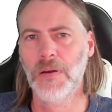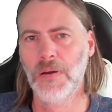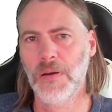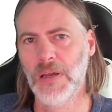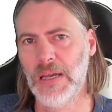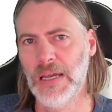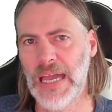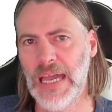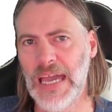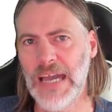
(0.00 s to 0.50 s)

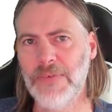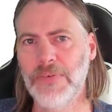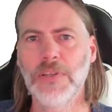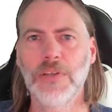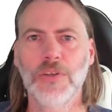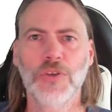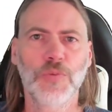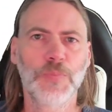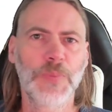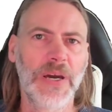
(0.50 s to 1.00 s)
have a
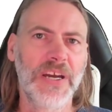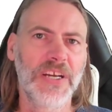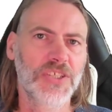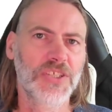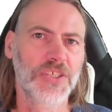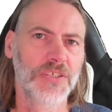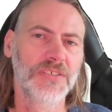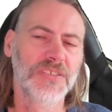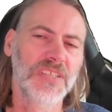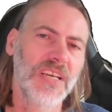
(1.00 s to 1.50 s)
little
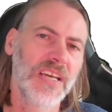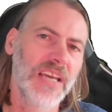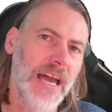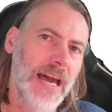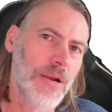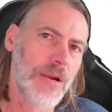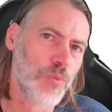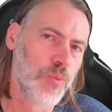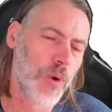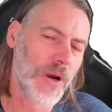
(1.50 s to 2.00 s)
patience
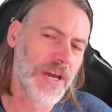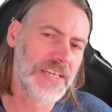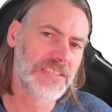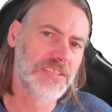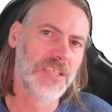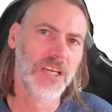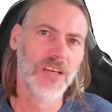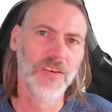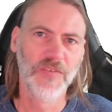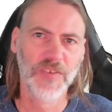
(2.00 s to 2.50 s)
and
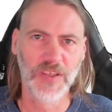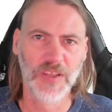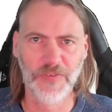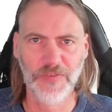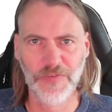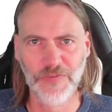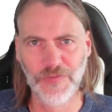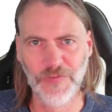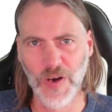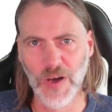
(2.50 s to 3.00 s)
wait for the
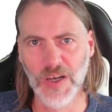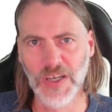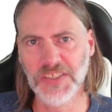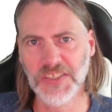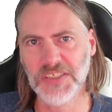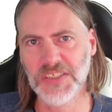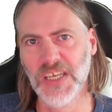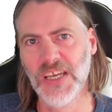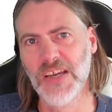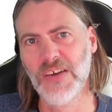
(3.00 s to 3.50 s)

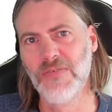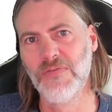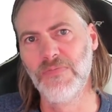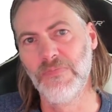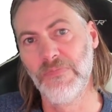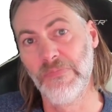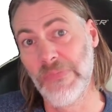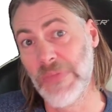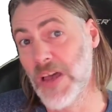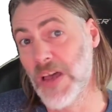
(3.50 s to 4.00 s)
first
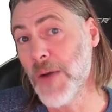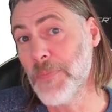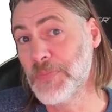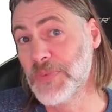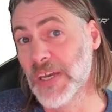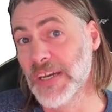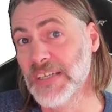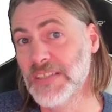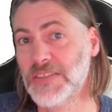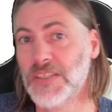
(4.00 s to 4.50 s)

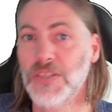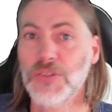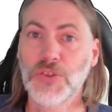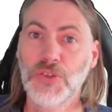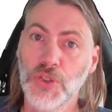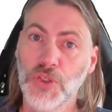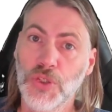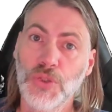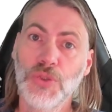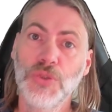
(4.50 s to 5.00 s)
update
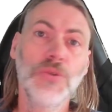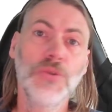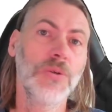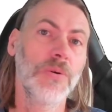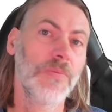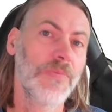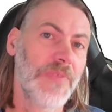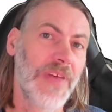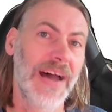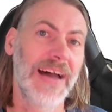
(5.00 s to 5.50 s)
to
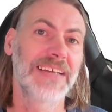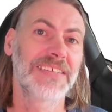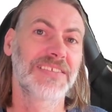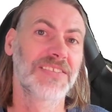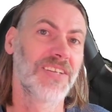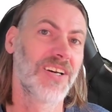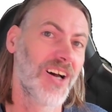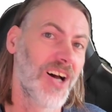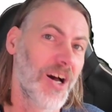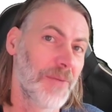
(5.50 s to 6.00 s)
that
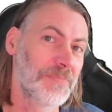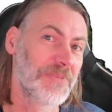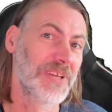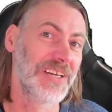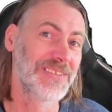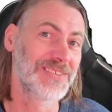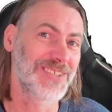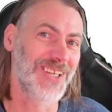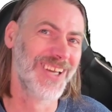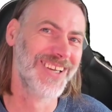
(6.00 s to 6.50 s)

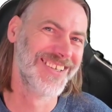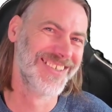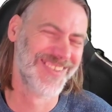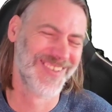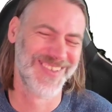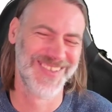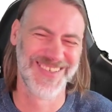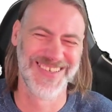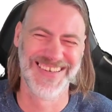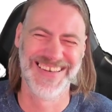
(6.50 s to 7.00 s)
update.
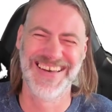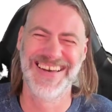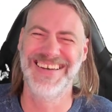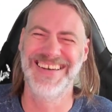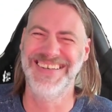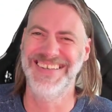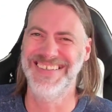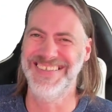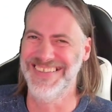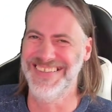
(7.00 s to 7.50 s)

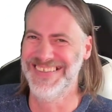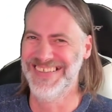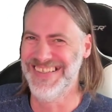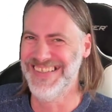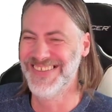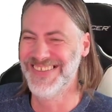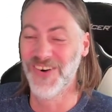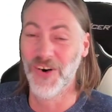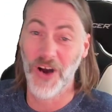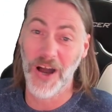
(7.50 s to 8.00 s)

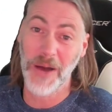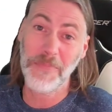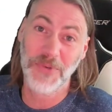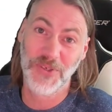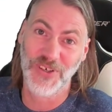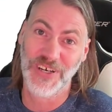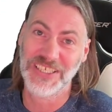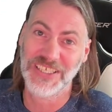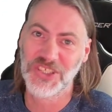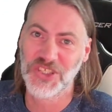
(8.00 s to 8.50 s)
Or
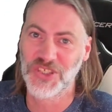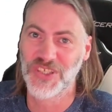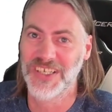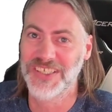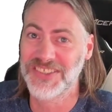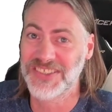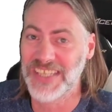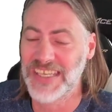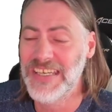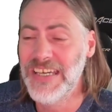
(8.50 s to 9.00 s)
upgrade, should I
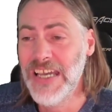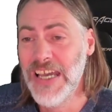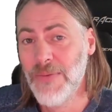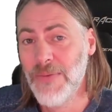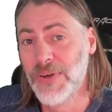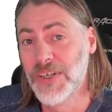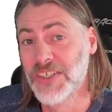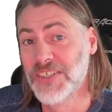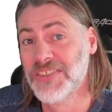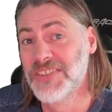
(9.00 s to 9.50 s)
say,
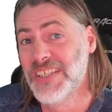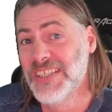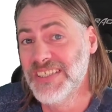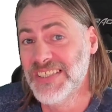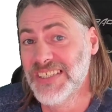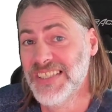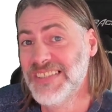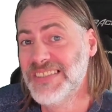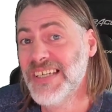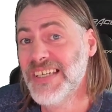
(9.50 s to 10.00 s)
because this
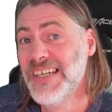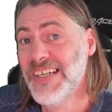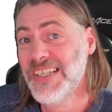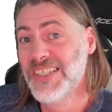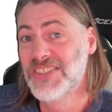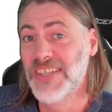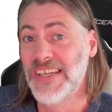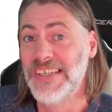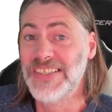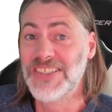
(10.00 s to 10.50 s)
is
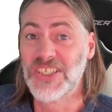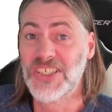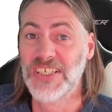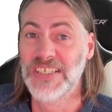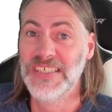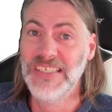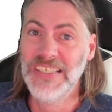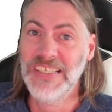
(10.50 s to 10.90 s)
essentially